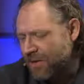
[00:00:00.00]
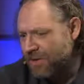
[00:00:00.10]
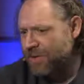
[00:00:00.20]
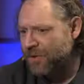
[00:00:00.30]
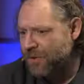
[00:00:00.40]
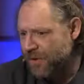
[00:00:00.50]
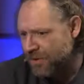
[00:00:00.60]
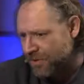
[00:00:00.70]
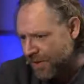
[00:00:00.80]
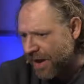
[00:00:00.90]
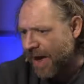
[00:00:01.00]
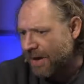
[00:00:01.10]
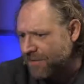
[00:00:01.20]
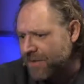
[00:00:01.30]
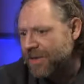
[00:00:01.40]
the critical thing
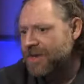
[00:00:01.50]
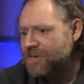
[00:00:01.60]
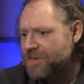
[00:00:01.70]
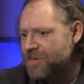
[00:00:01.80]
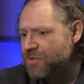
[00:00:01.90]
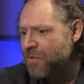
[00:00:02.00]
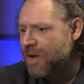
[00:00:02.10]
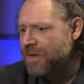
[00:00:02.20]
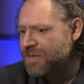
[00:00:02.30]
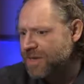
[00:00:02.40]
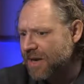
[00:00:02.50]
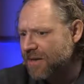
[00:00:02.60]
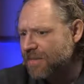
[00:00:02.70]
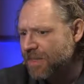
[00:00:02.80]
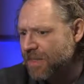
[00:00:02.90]
after this is what
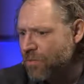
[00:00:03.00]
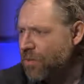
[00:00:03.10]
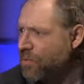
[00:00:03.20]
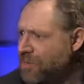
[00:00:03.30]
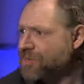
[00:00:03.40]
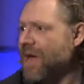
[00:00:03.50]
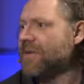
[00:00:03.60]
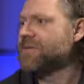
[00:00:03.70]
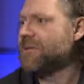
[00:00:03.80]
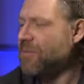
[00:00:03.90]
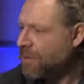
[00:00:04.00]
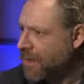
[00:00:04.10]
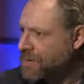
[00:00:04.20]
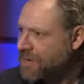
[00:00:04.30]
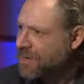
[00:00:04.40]
saves them, what
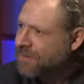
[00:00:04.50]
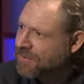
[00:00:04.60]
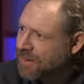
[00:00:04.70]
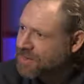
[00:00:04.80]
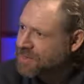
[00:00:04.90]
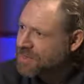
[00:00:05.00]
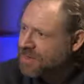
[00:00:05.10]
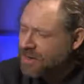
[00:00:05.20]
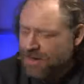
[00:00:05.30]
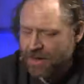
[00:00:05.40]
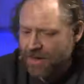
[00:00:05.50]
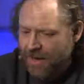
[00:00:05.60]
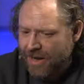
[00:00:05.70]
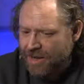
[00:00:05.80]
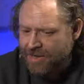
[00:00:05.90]
makes the difference.
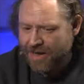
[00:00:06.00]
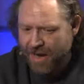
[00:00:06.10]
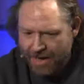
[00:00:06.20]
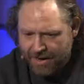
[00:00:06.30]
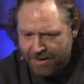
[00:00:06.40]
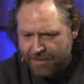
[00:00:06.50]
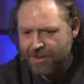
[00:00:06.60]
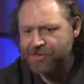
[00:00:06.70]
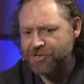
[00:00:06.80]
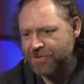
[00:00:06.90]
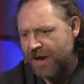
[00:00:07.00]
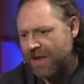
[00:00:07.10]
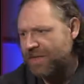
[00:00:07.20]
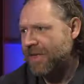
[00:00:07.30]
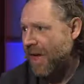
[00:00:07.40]
And to kind of
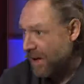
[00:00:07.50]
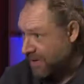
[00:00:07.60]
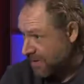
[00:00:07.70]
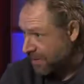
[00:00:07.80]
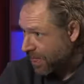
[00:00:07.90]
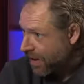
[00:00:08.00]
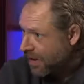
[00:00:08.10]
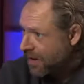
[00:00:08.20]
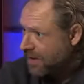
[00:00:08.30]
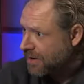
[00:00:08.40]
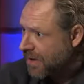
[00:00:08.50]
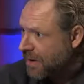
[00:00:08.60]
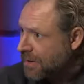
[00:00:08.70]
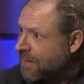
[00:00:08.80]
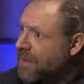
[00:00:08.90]
demonstrate that, and
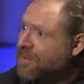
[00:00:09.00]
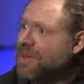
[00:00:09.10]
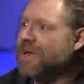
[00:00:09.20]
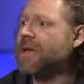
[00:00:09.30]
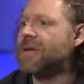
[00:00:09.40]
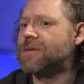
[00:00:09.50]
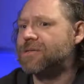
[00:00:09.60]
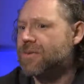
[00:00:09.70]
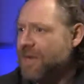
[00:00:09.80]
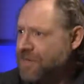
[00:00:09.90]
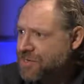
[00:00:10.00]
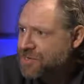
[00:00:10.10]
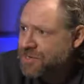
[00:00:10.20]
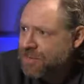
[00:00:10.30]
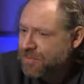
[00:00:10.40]
that really is a
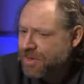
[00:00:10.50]
relationship